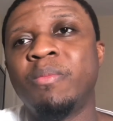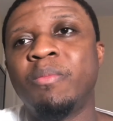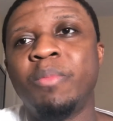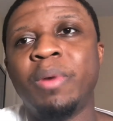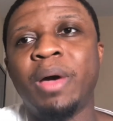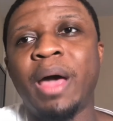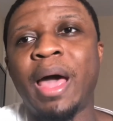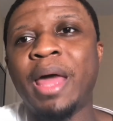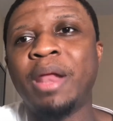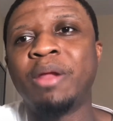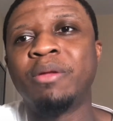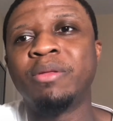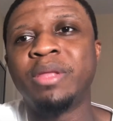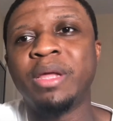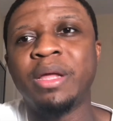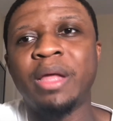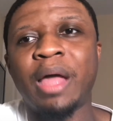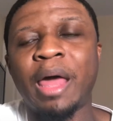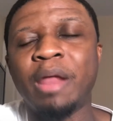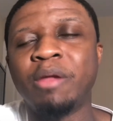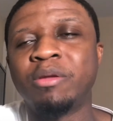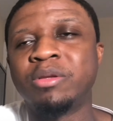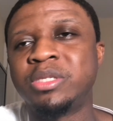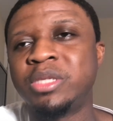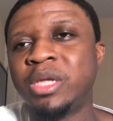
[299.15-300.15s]
But I
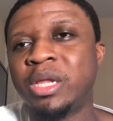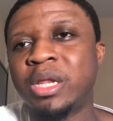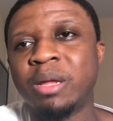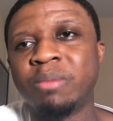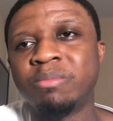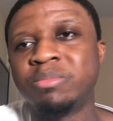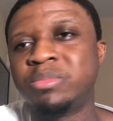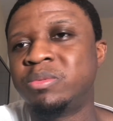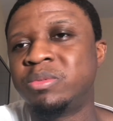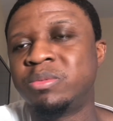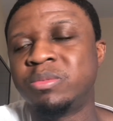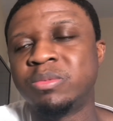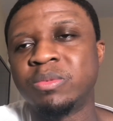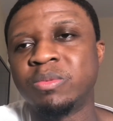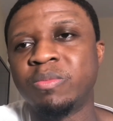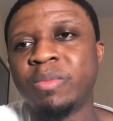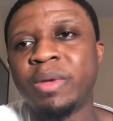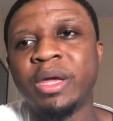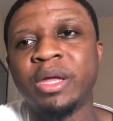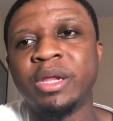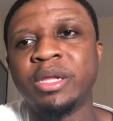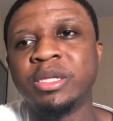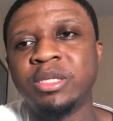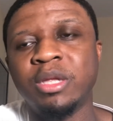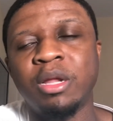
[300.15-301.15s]
don't see them
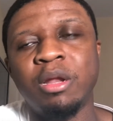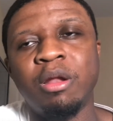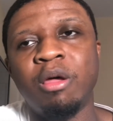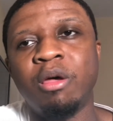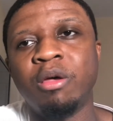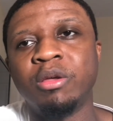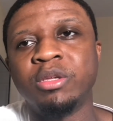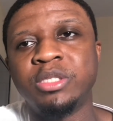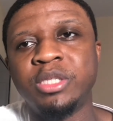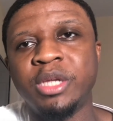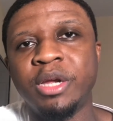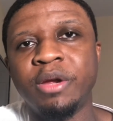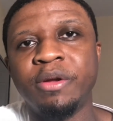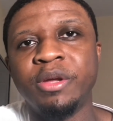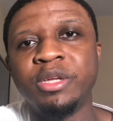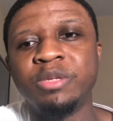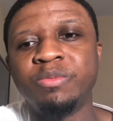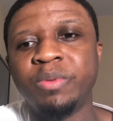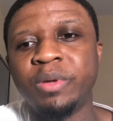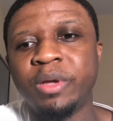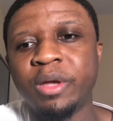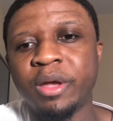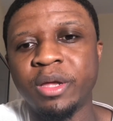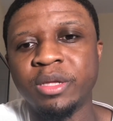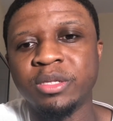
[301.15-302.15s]
making this a long series
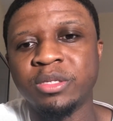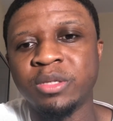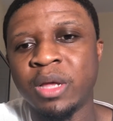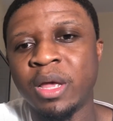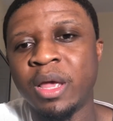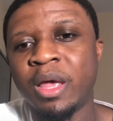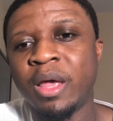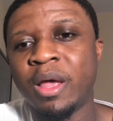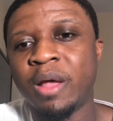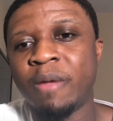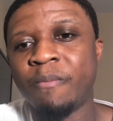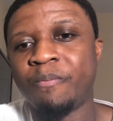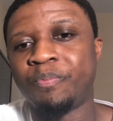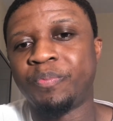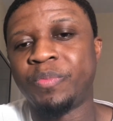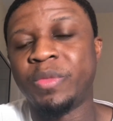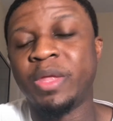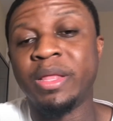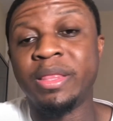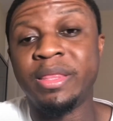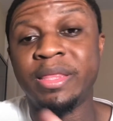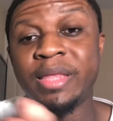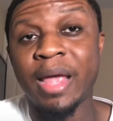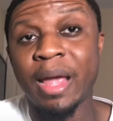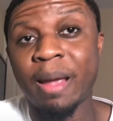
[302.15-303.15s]
because the
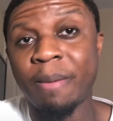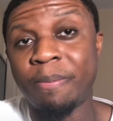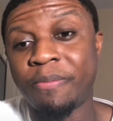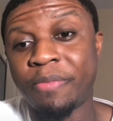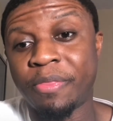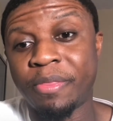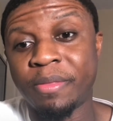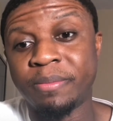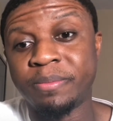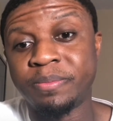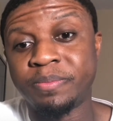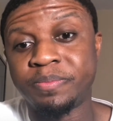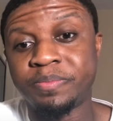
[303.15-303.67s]
depth